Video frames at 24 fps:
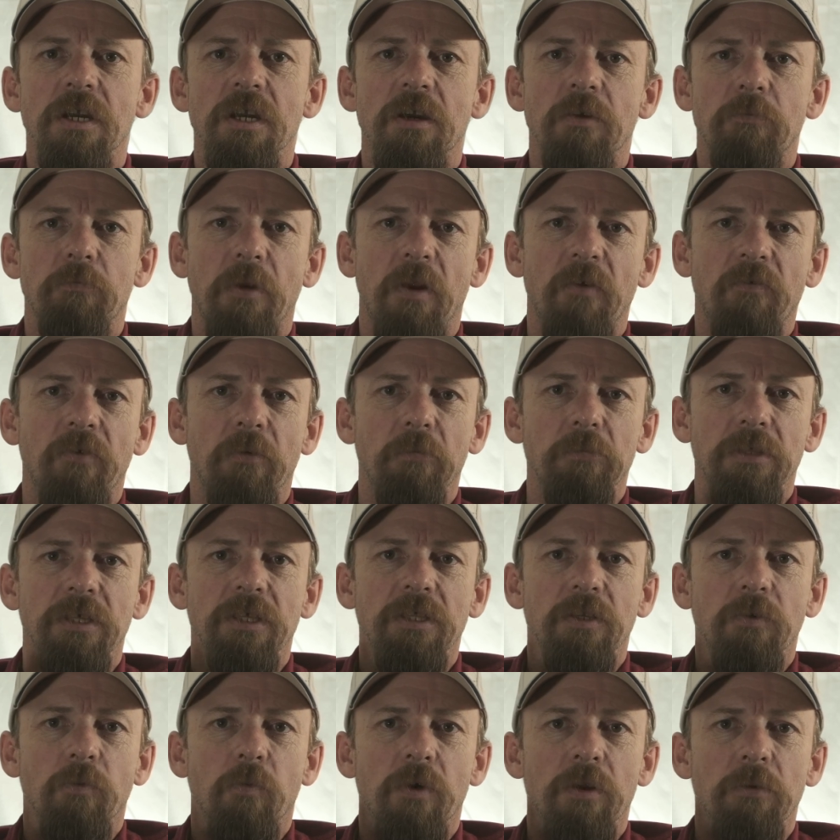preferably
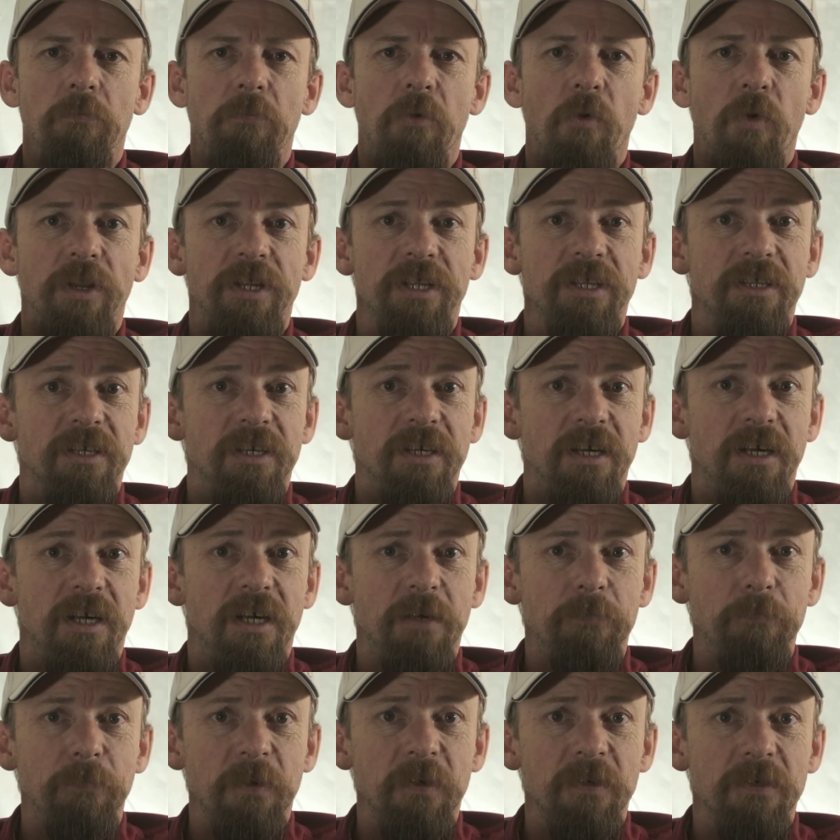the one pointed
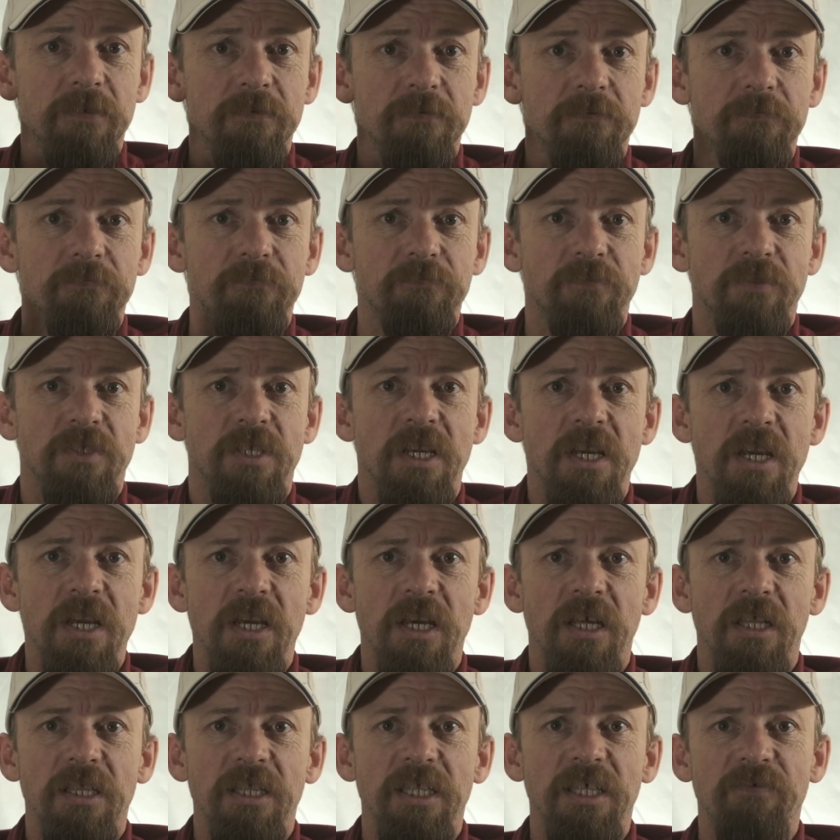up,
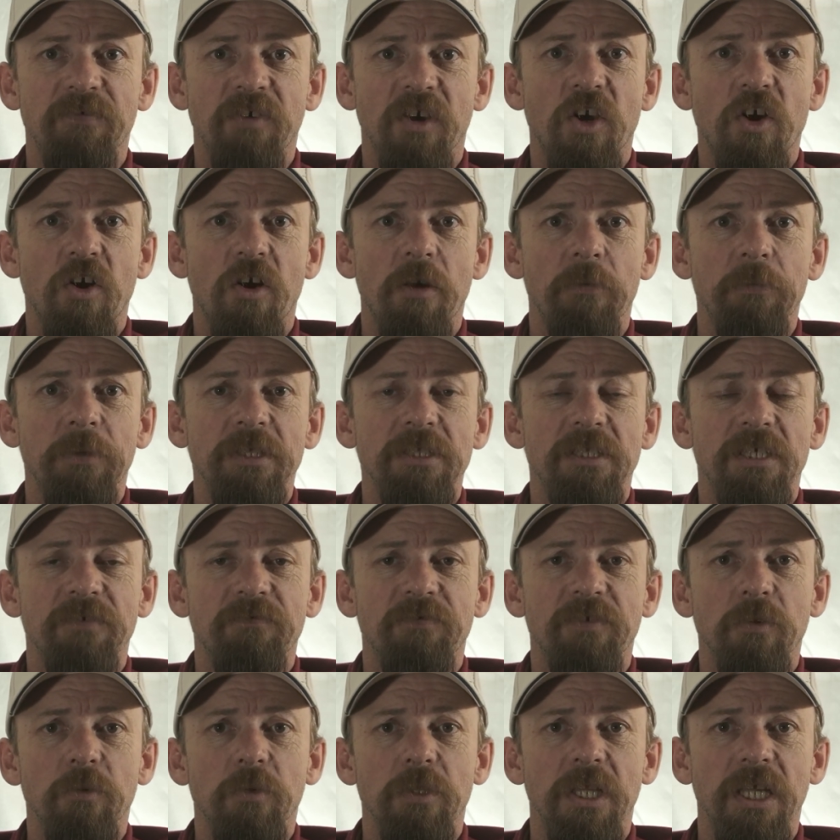leave a comment
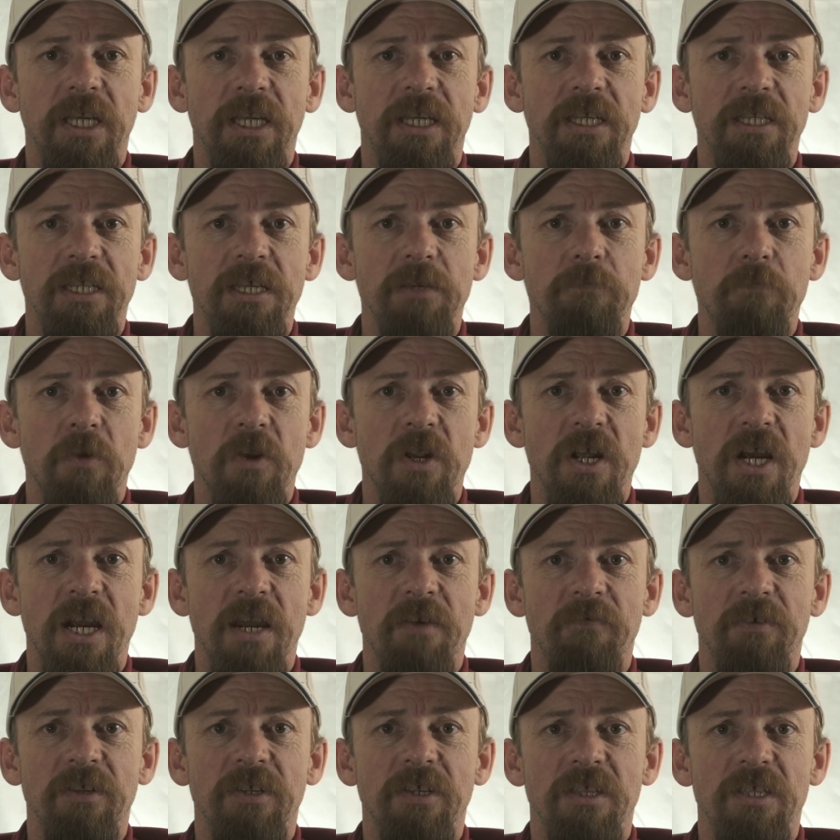if you would like a deeper
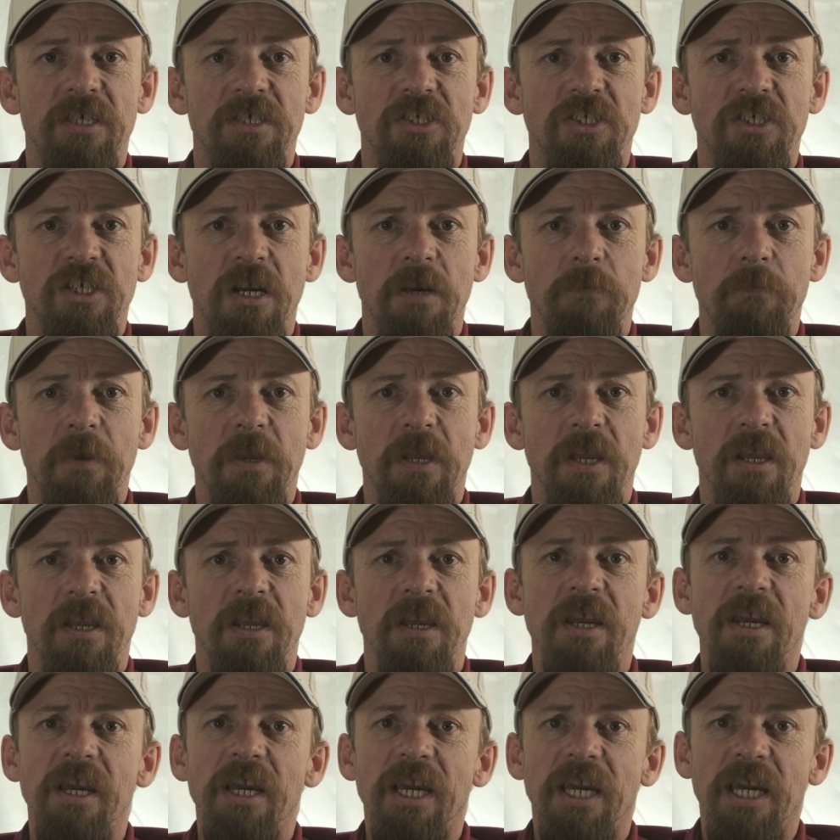dive into this topic,
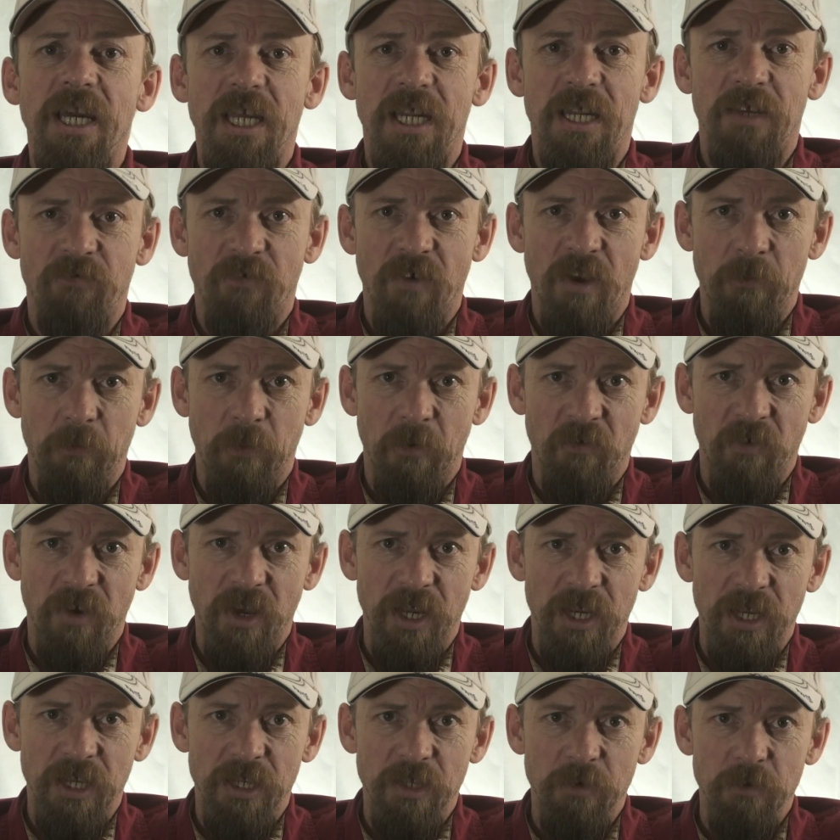and if I
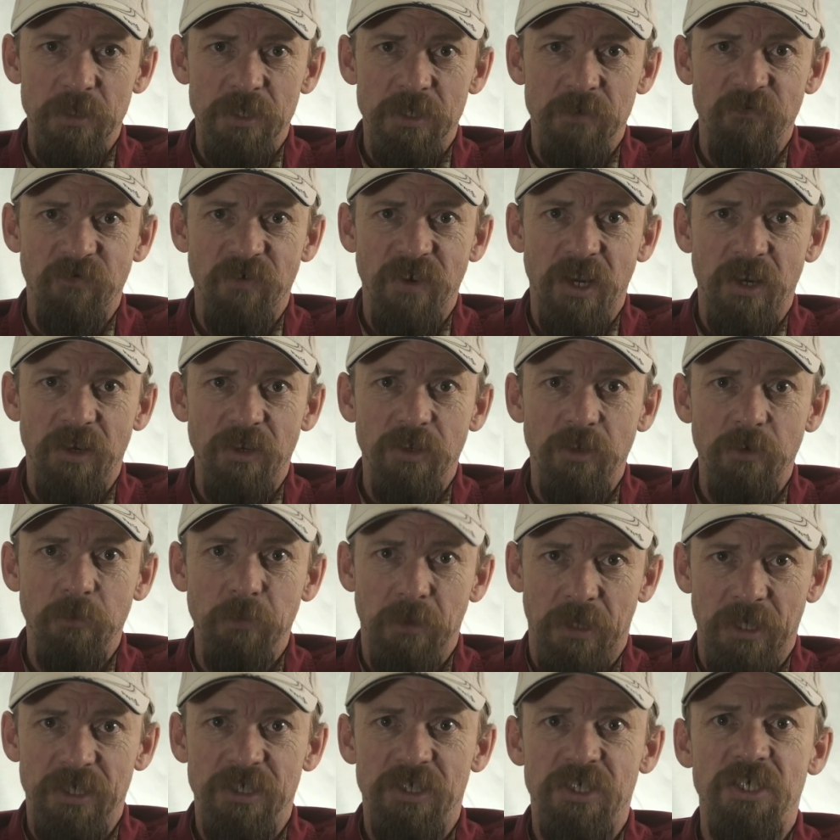provided you with some value,
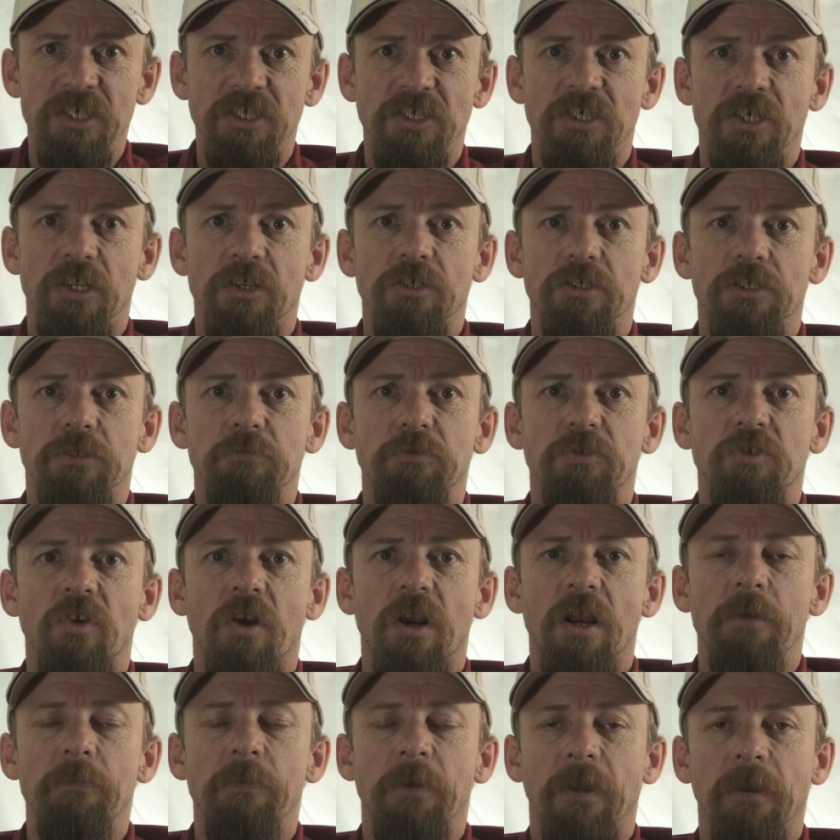please consider
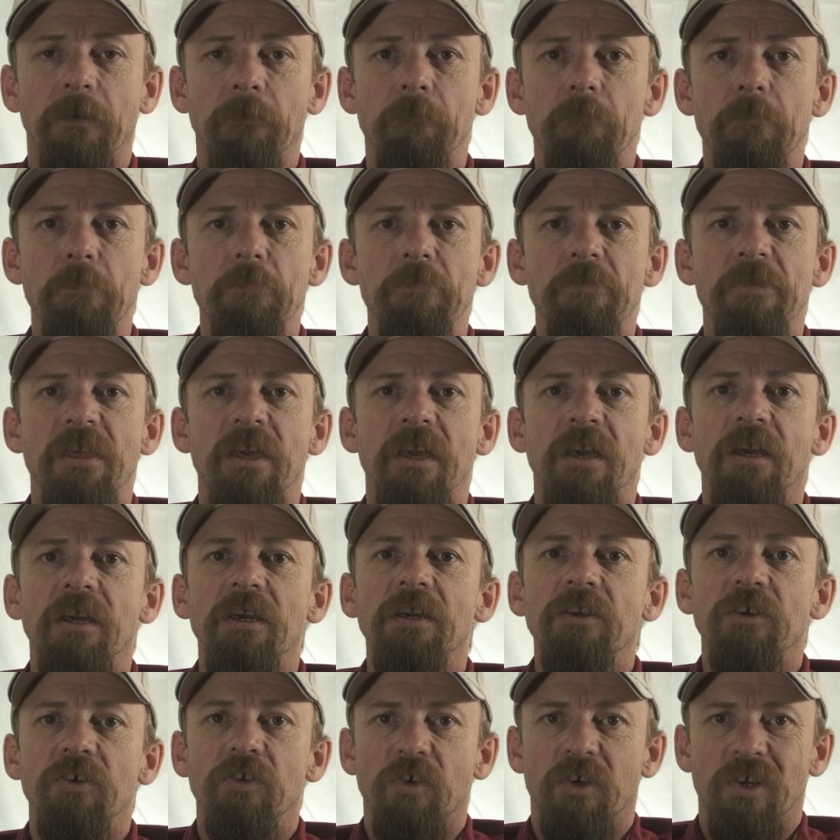subscribing.
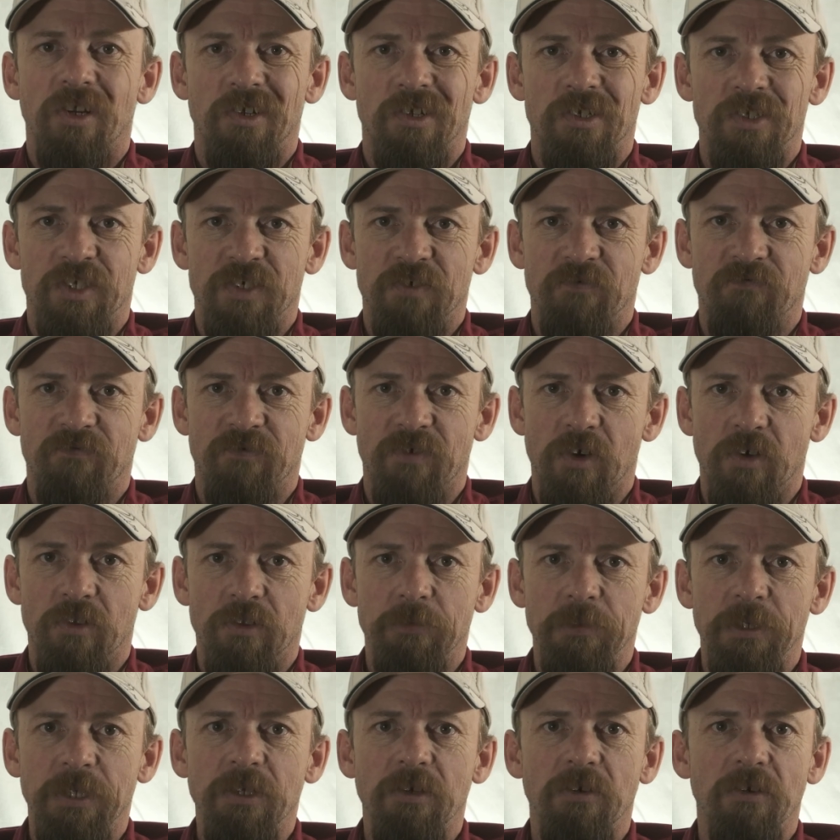You can also follow
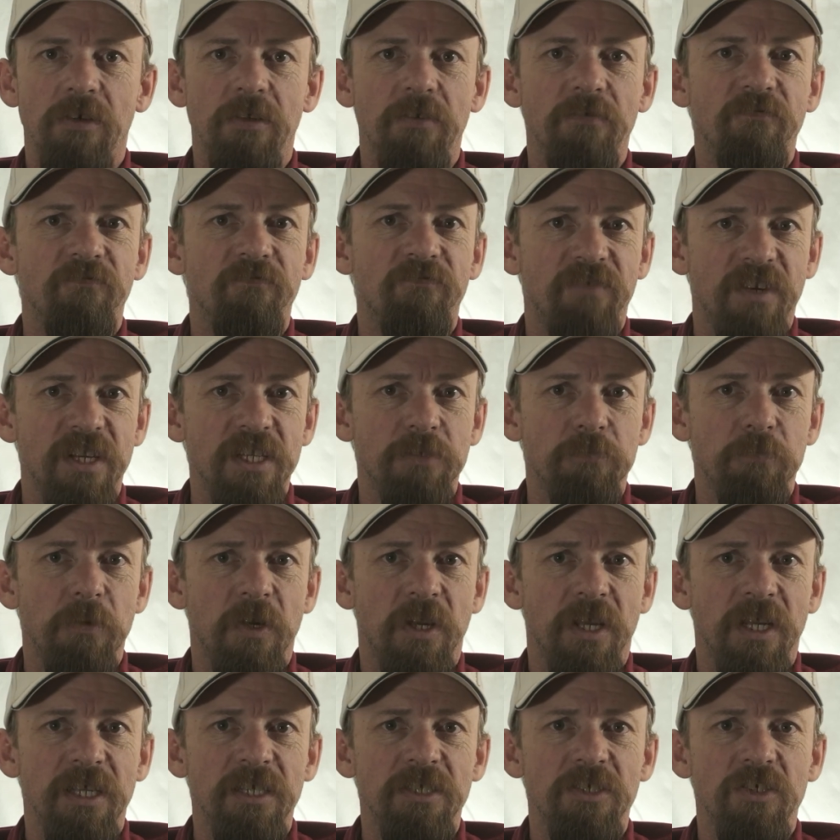me on
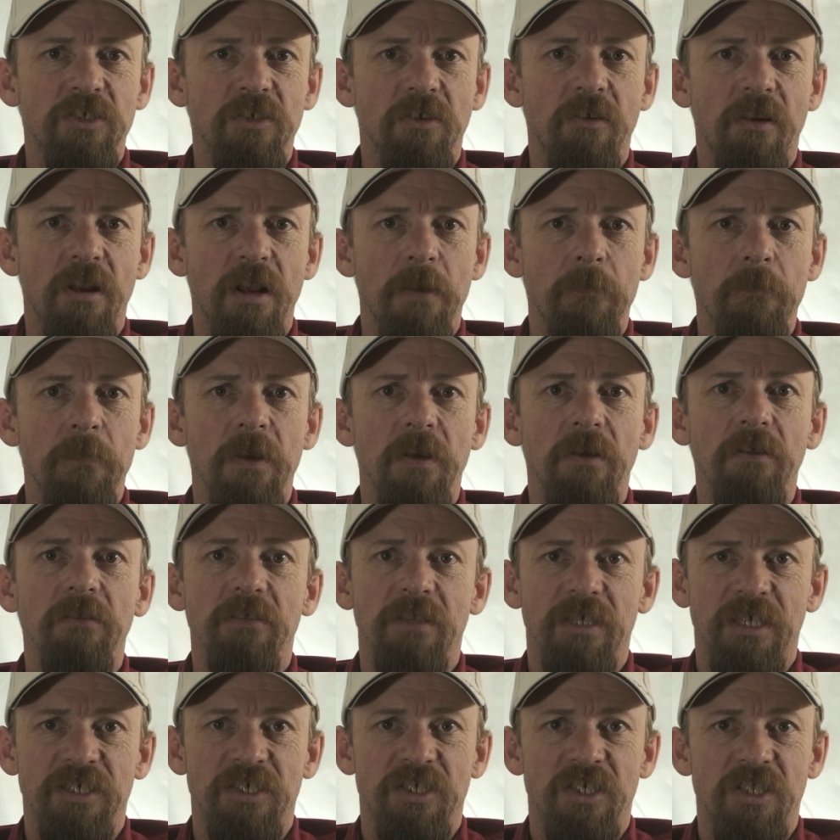Facebook and Instagram,
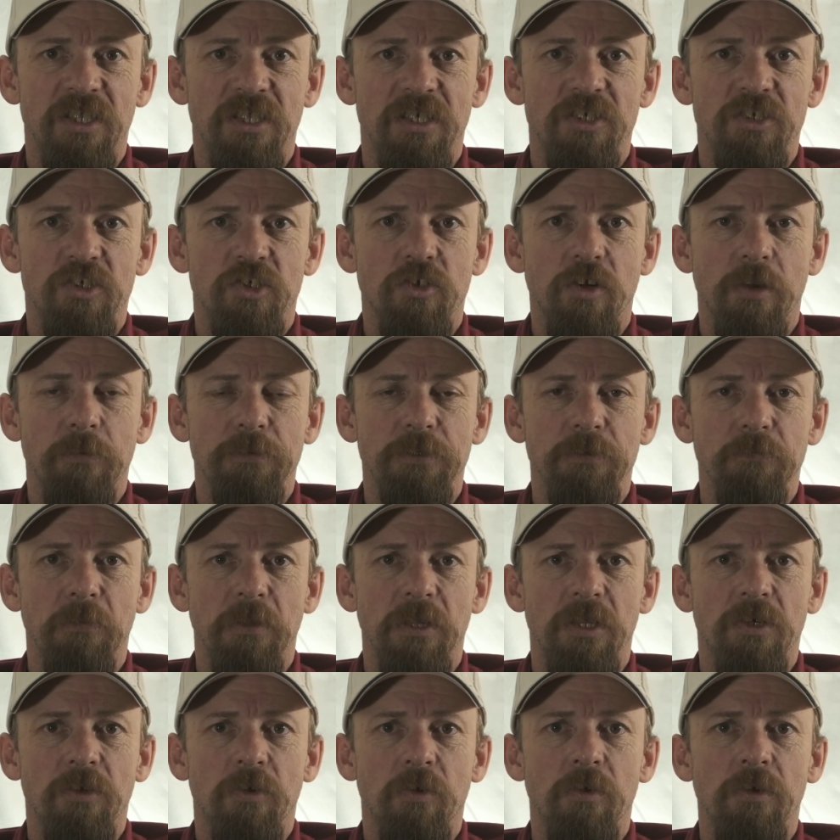links in the description
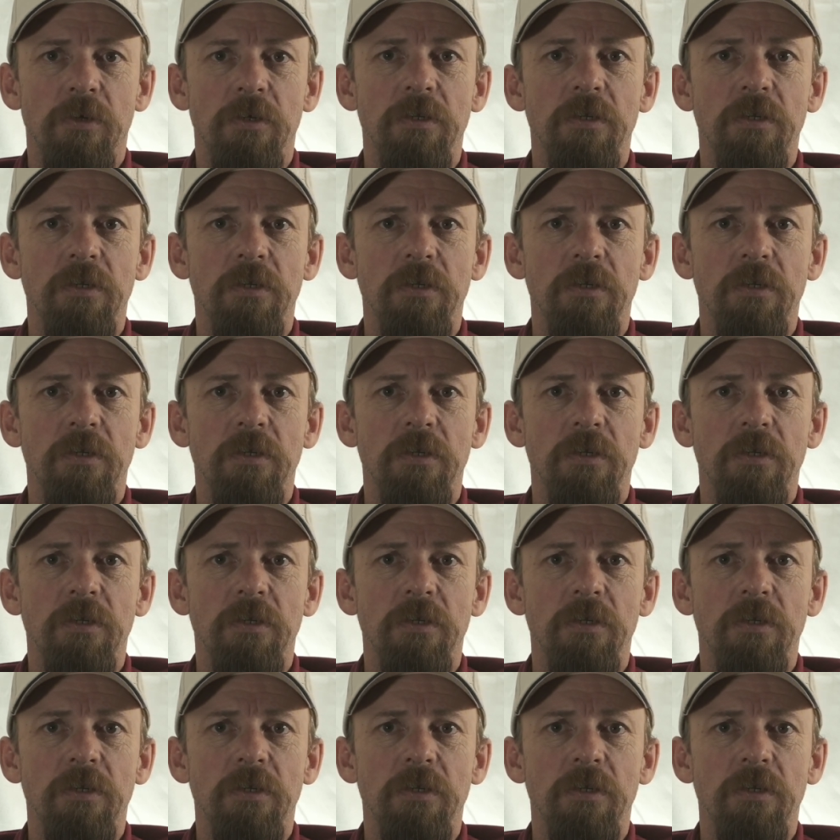below.